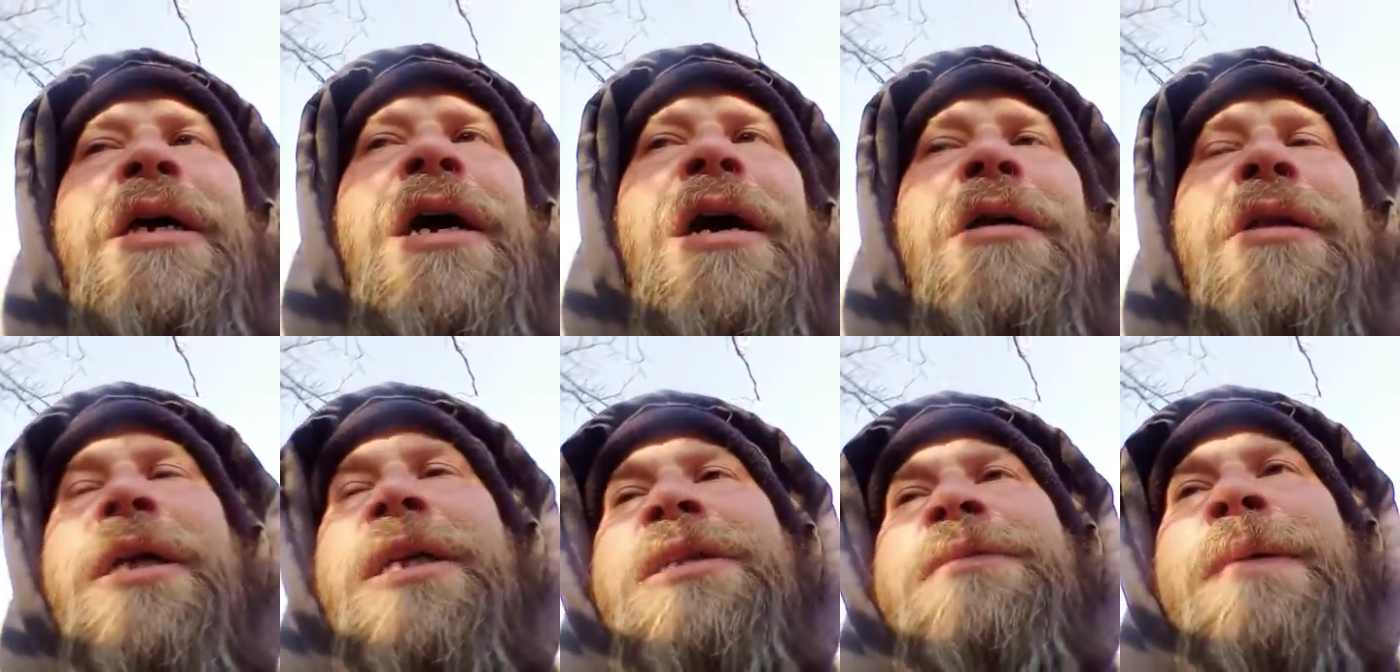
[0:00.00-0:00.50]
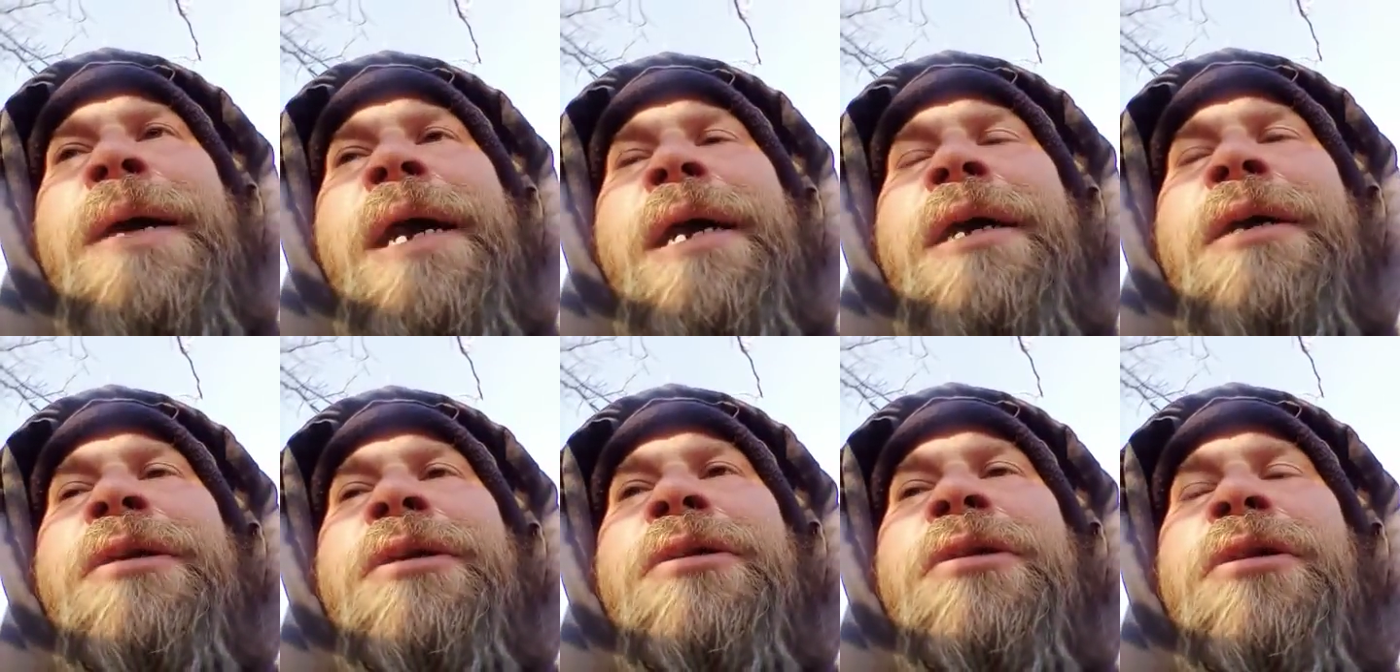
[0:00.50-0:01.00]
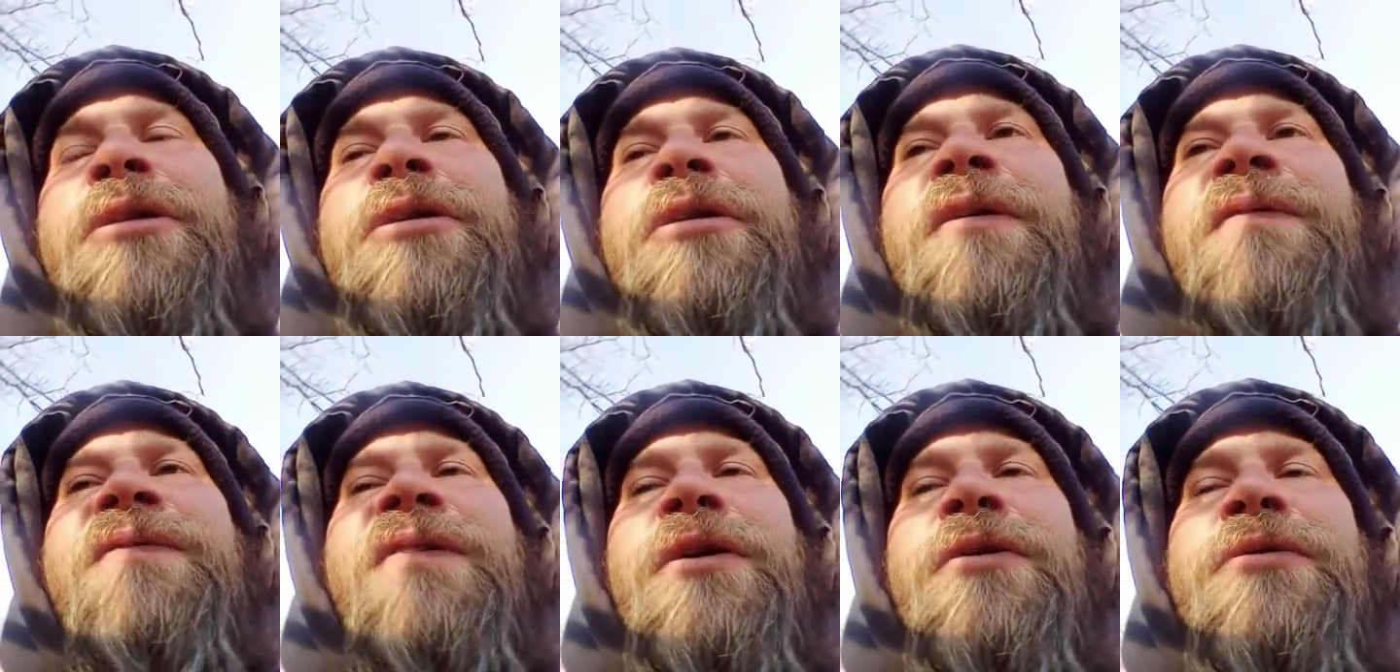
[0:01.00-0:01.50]
They all let us back under the
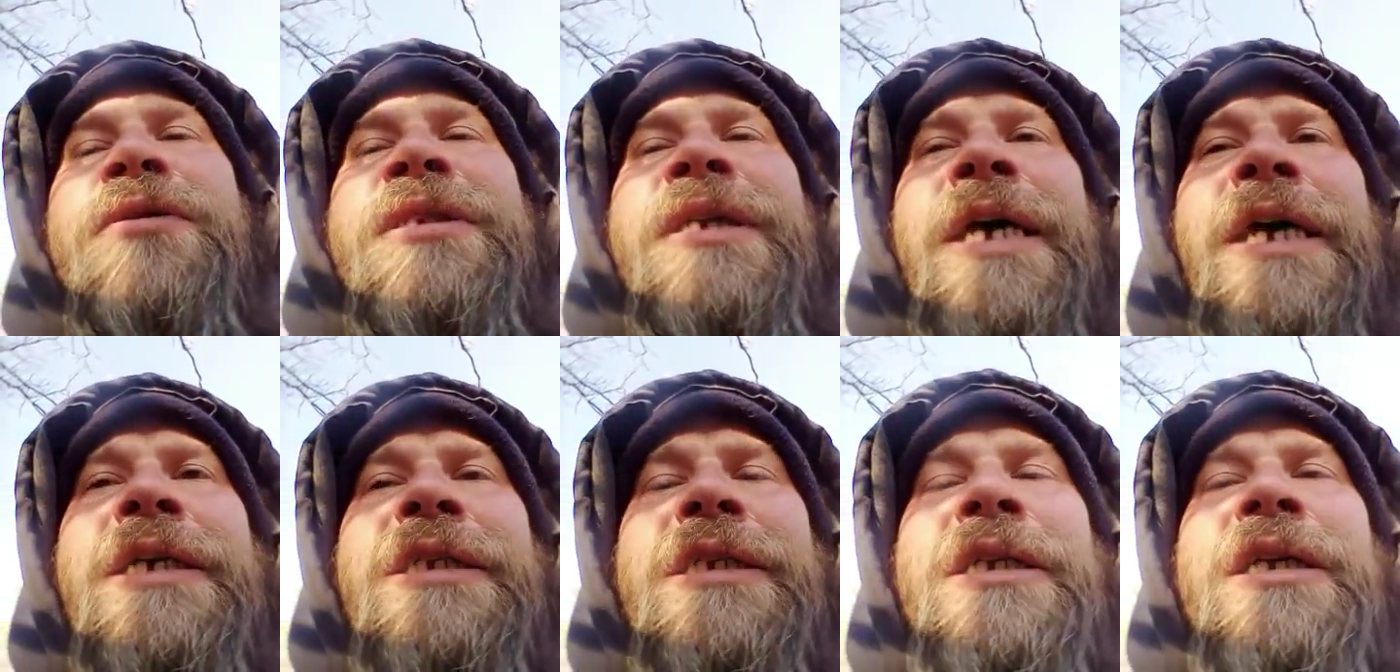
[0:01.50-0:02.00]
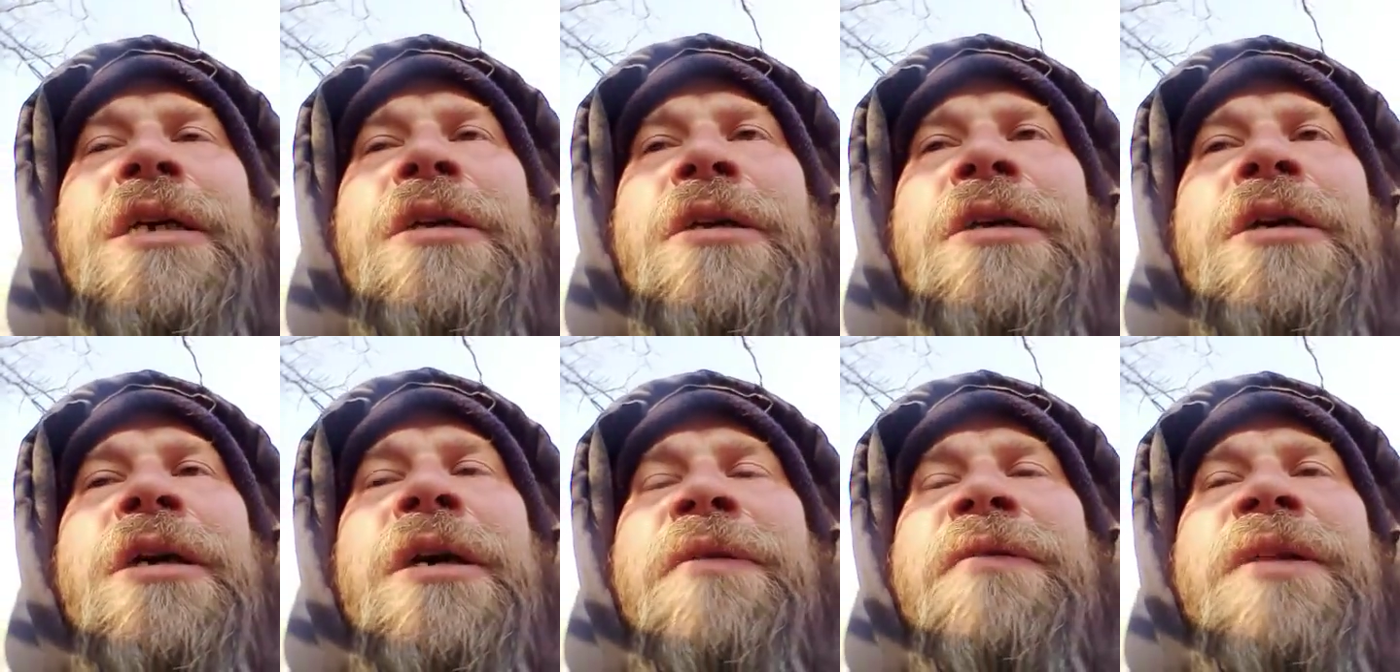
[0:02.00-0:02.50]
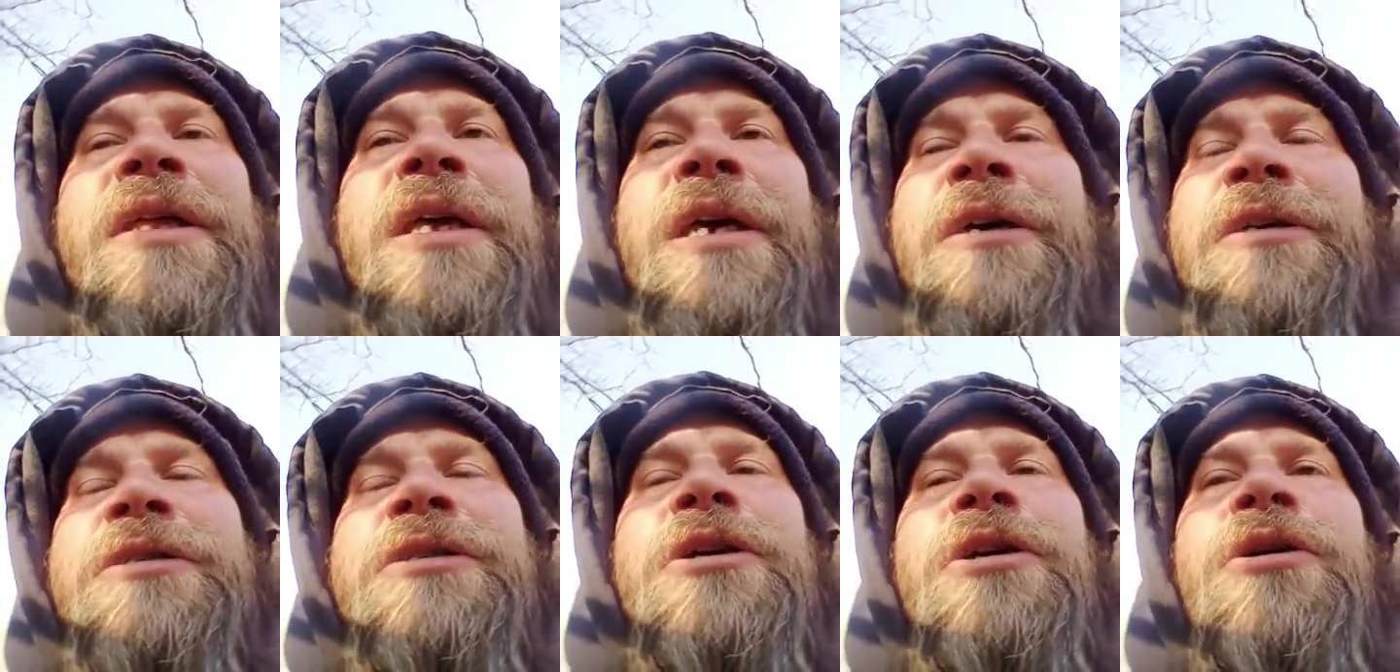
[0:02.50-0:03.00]
little phone text and
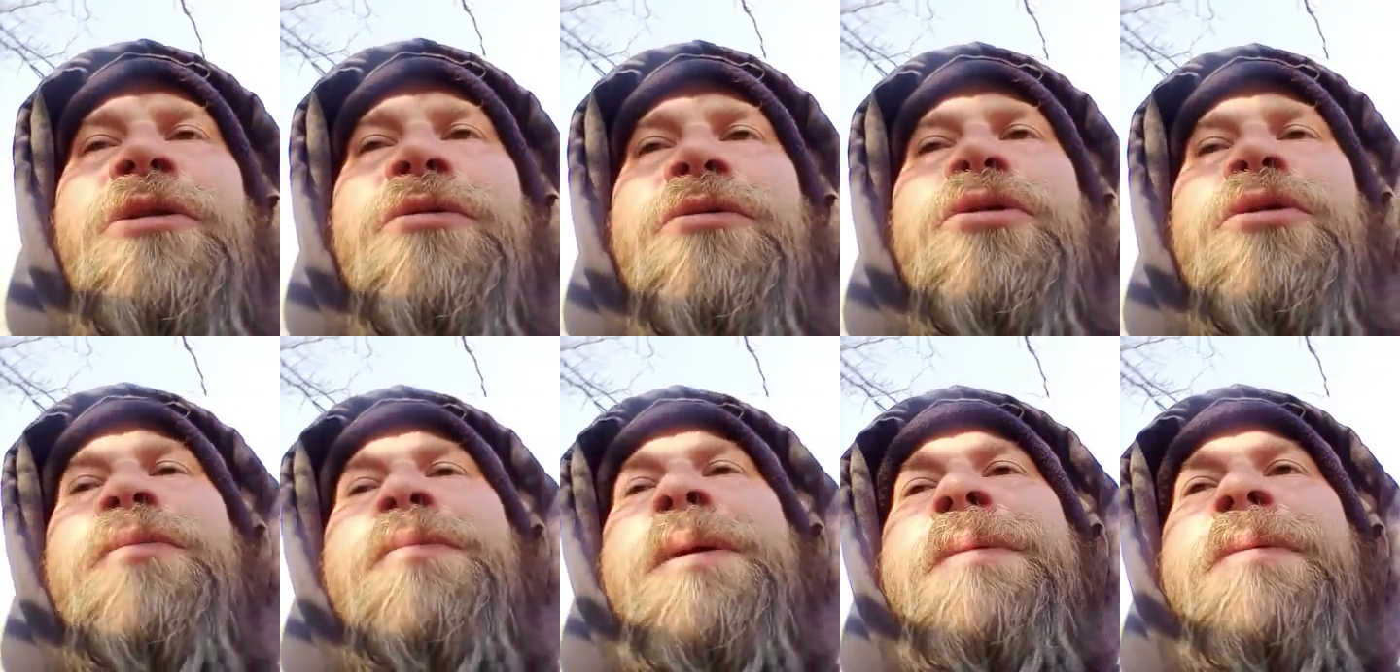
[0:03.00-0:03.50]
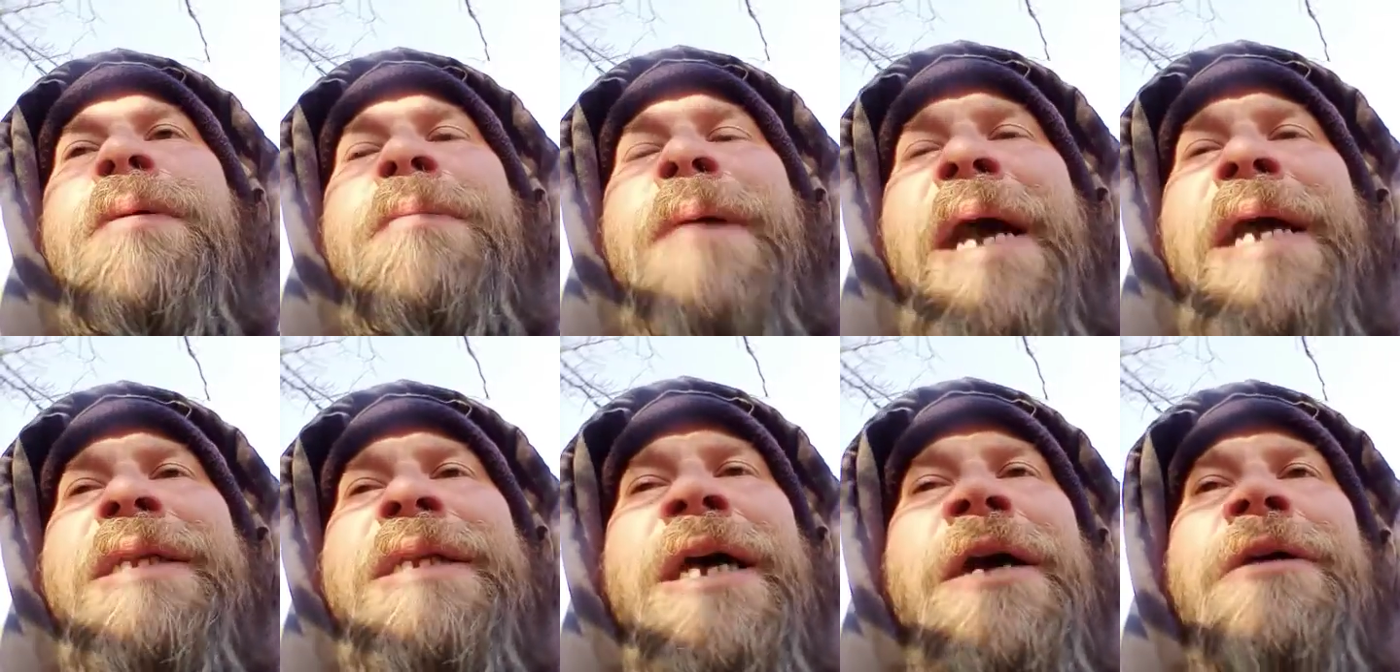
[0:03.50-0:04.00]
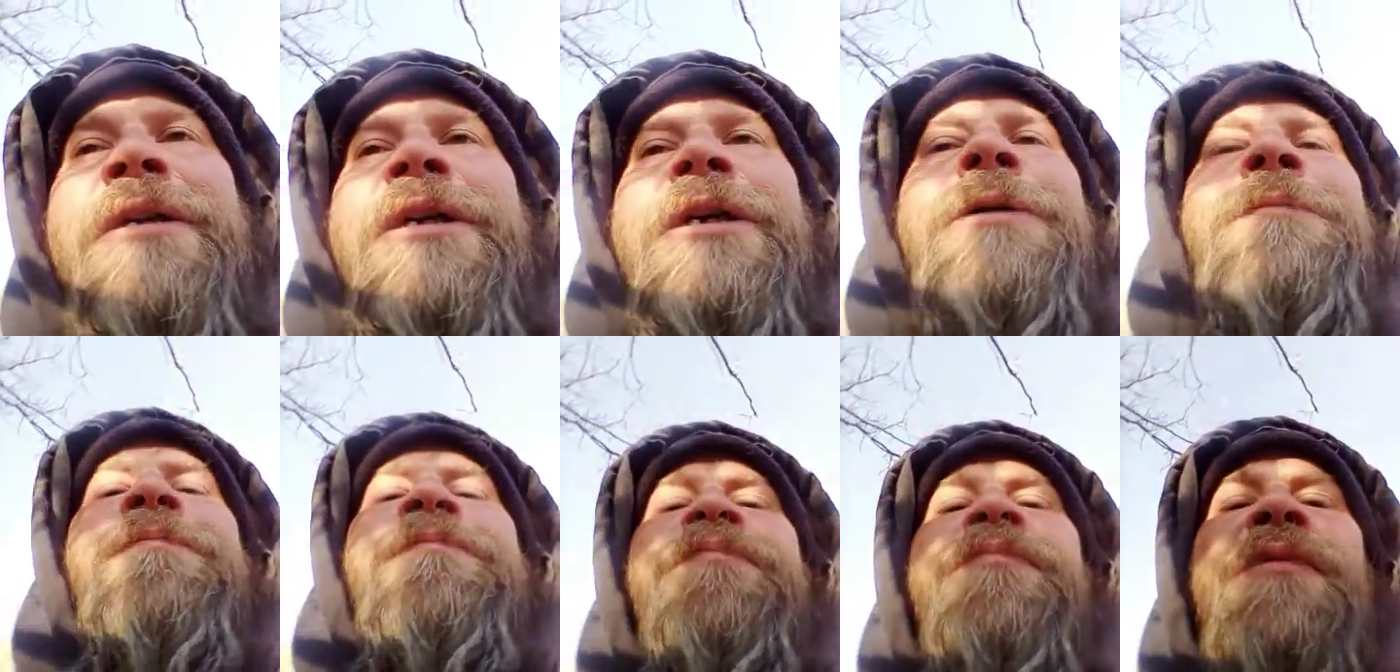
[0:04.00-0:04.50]
everything else. Crew people back down
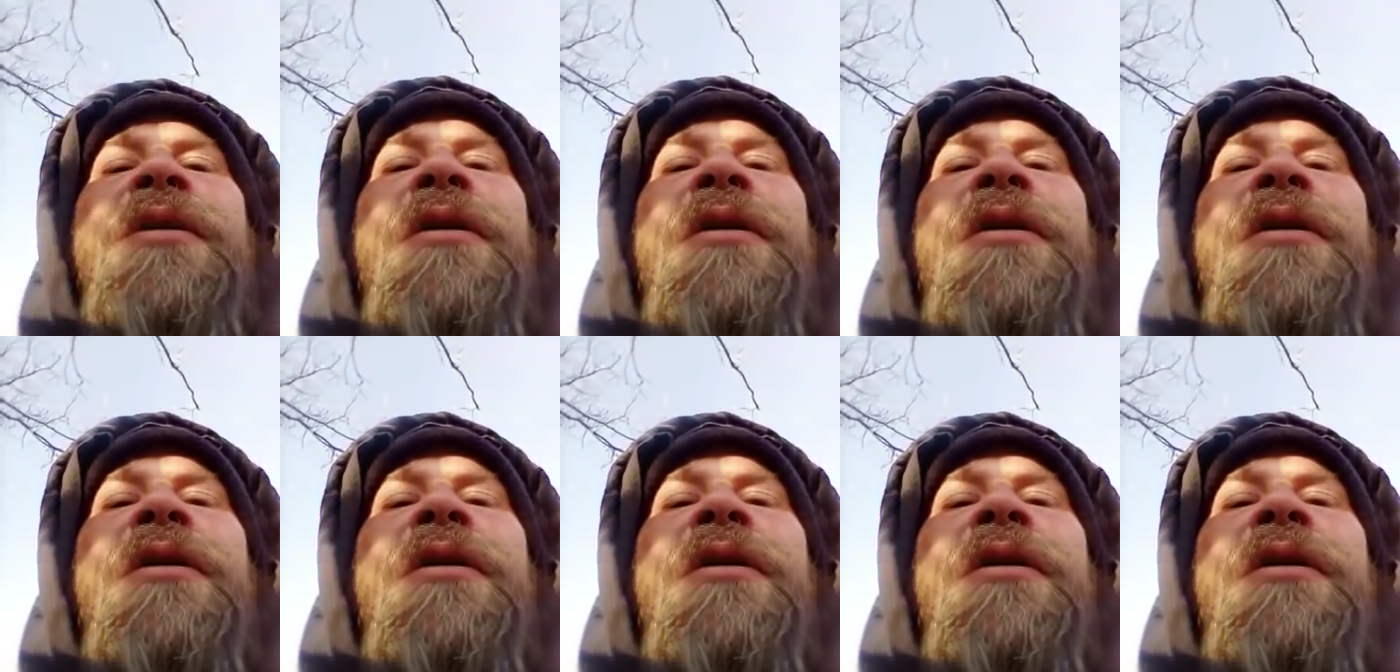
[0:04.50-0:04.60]
here.